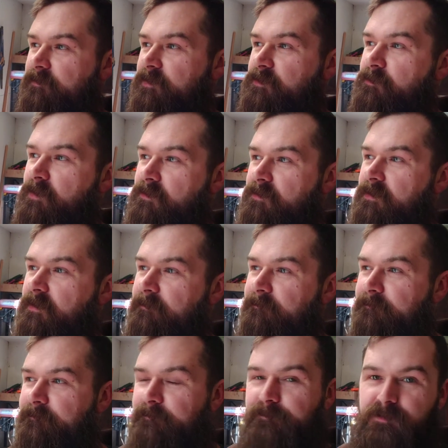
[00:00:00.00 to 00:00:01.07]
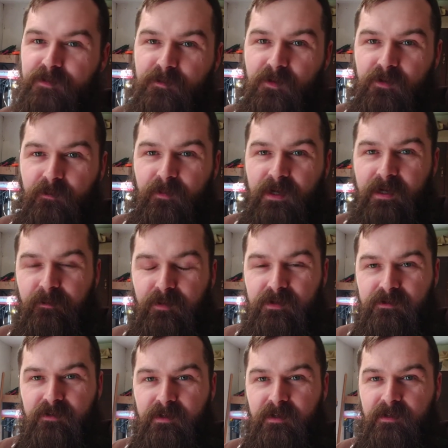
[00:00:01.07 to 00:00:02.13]
smoke a pipe
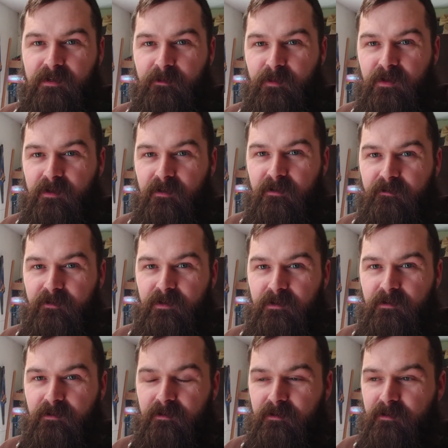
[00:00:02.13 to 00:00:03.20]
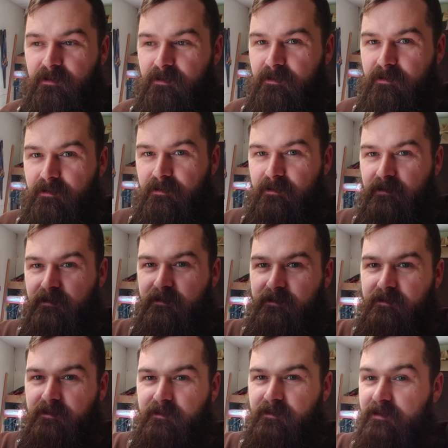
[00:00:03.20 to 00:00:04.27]
and drink a cup of coffee,
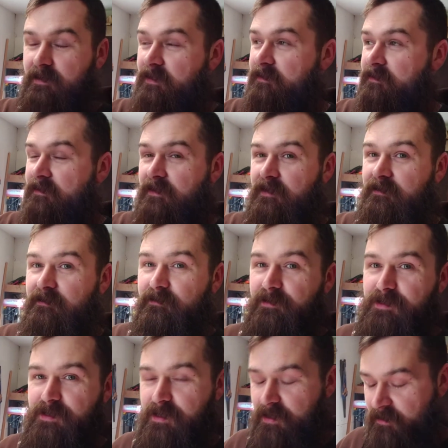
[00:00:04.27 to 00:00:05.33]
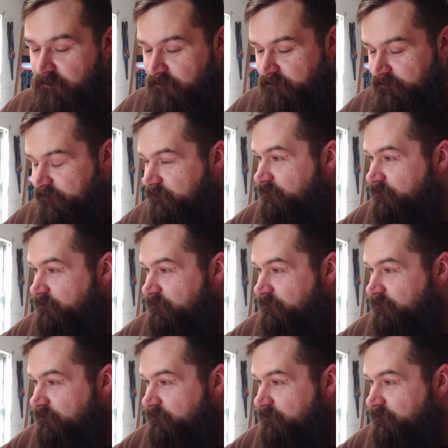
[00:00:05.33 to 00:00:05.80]
and I thought I'd do the same.